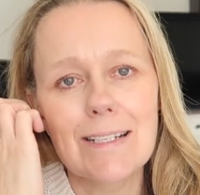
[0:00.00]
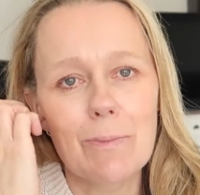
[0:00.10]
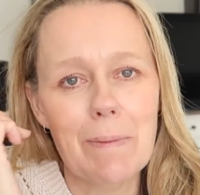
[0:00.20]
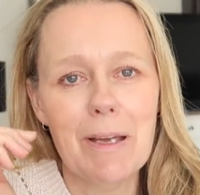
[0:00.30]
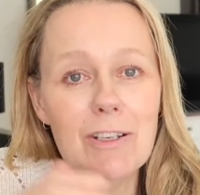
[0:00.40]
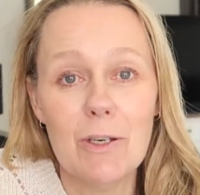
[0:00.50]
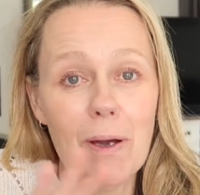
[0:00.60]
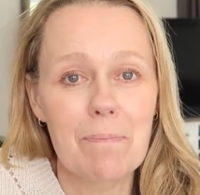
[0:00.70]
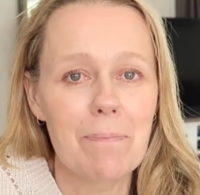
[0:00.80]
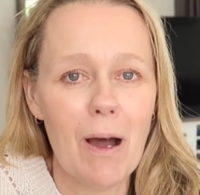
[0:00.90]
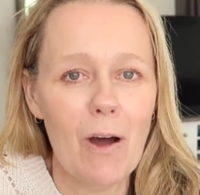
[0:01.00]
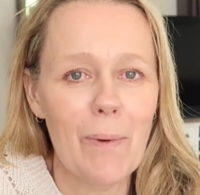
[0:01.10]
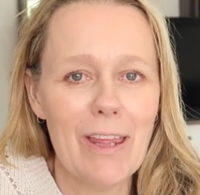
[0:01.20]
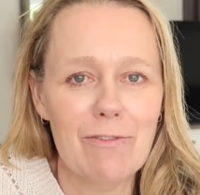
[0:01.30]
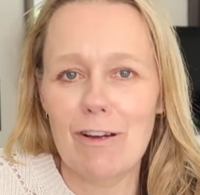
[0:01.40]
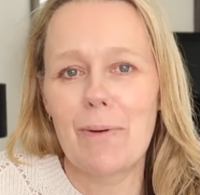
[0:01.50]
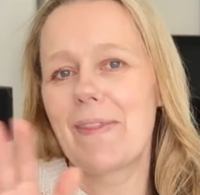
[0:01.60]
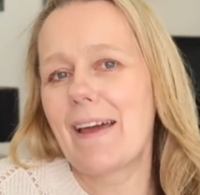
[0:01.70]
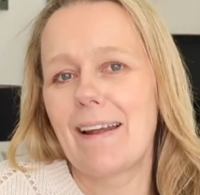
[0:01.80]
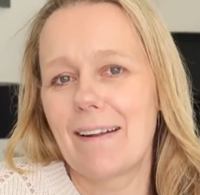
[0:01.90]
or maybe I'll do a part way through
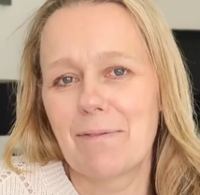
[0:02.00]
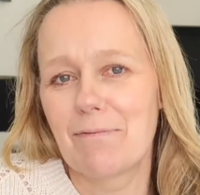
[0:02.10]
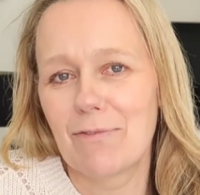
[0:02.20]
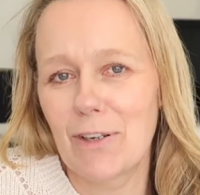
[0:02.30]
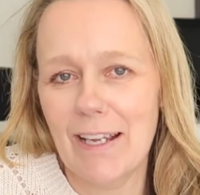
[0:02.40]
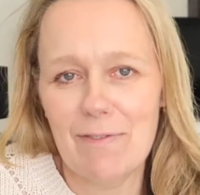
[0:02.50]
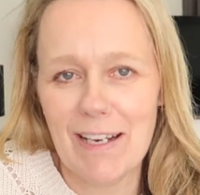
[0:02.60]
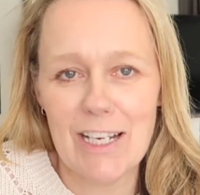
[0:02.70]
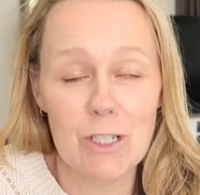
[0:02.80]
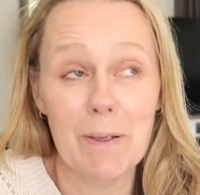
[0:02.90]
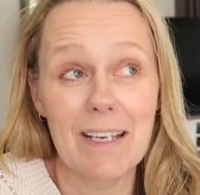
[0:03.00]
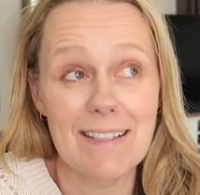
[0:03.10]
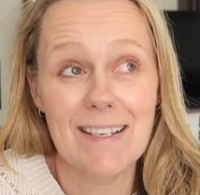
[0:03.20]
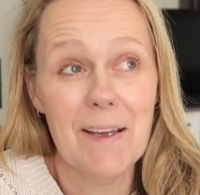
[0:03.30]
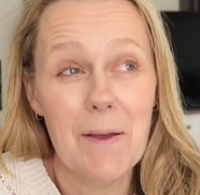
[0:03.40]
and then a fully finished, because